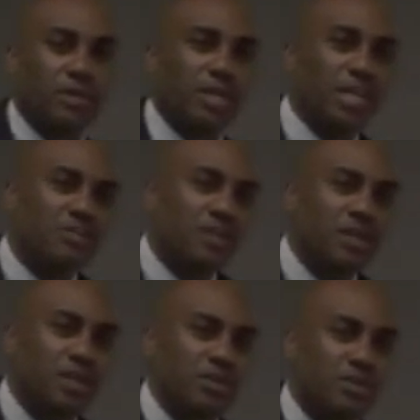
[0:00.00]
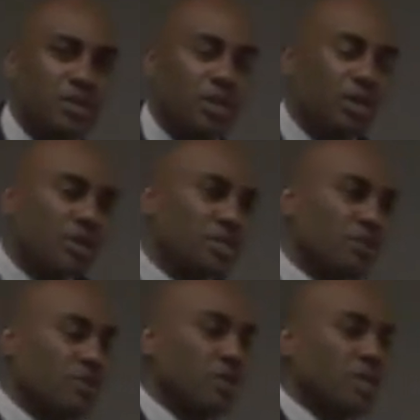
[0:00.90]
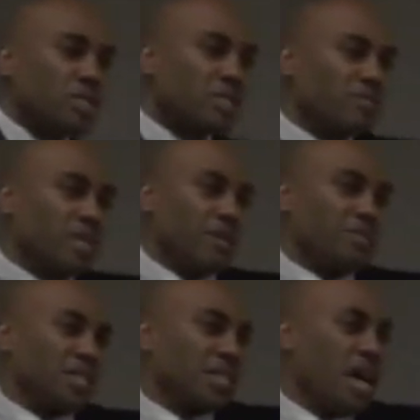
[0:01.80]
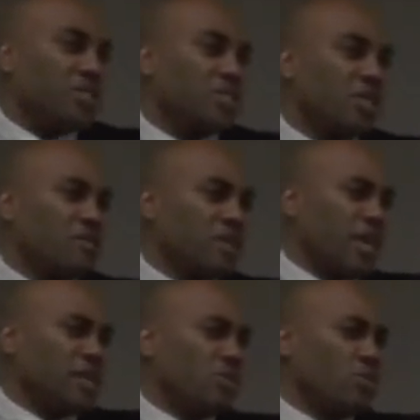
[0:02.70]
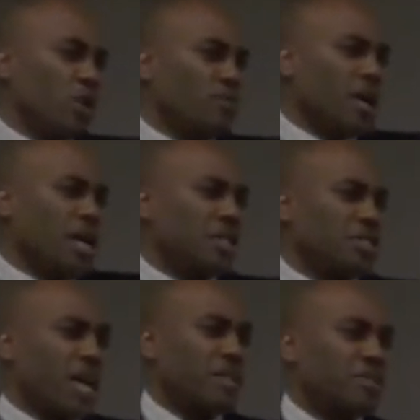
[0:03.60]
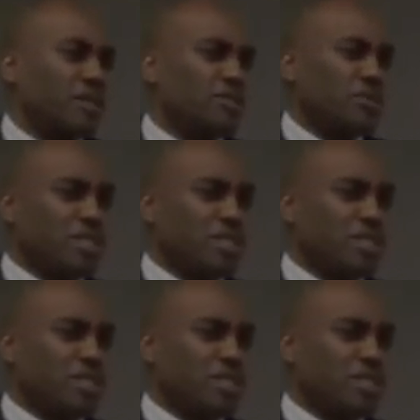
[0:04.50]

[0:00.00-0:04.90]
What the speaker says: not even close. Right? So sometimes the logic of K-12 college access,